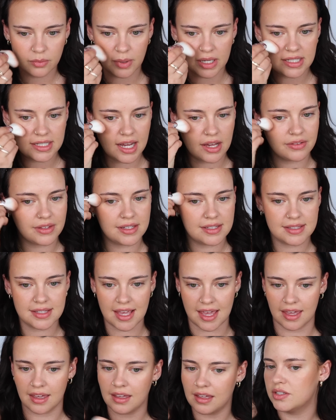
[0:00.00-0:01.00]
went down the
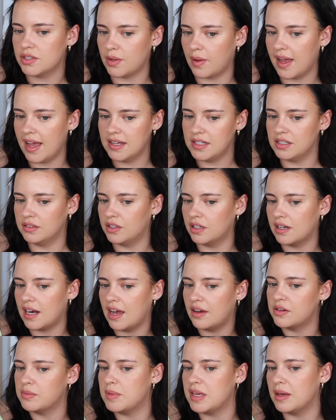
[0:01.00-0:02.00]
sink. So I had to learn
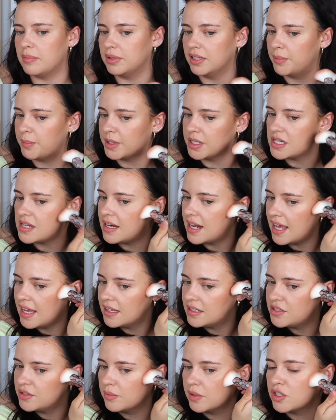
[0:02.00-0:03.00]
how to be a plumber
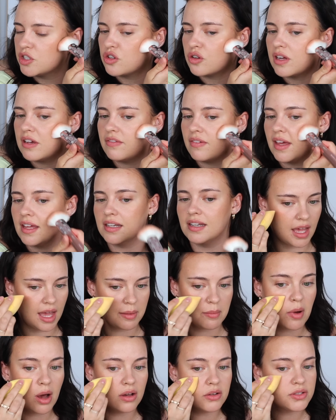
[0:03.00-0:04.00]
today to retrieve it.
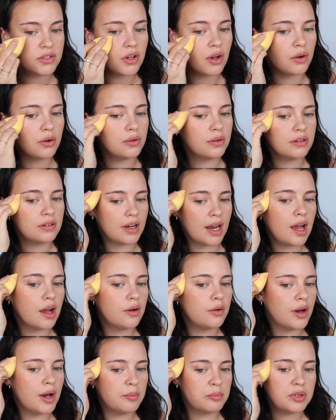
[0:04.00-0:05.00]
I'm also
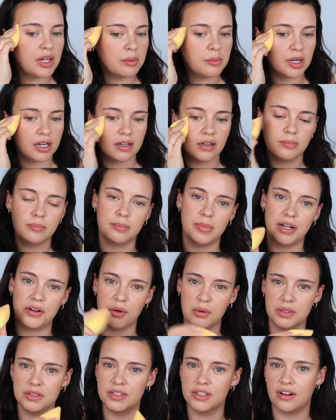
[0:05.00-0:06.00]
now a plumber, but
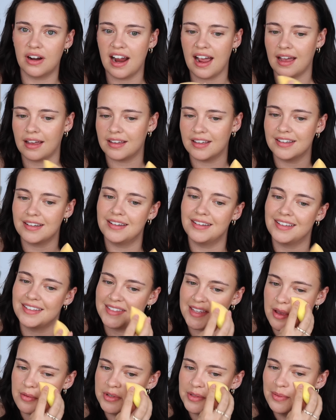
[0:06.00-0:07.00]
hold the crack
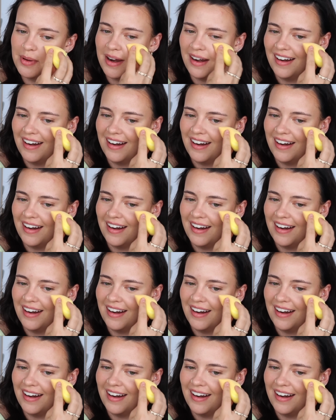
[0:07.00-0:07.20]
because I was